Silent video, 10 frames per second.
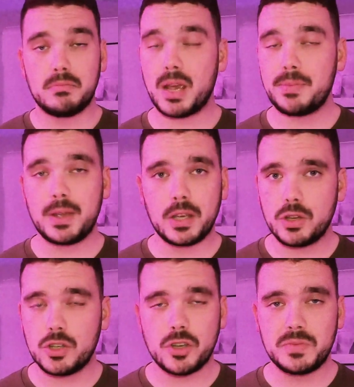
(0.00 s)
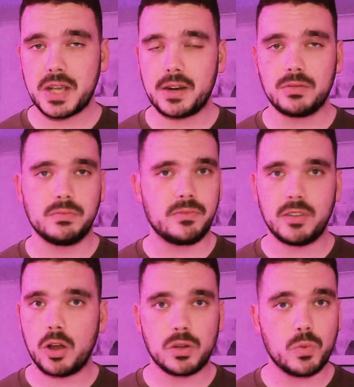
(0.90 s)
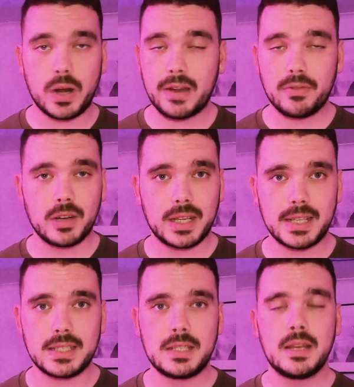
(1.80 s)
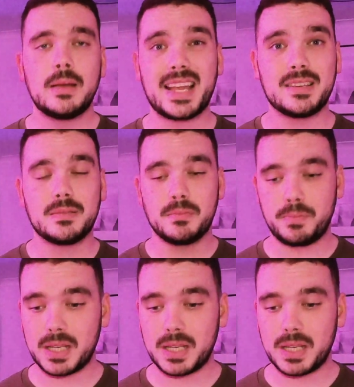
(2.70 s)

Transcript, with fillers: maybe a YouTube channel, vlog, whatever it is, and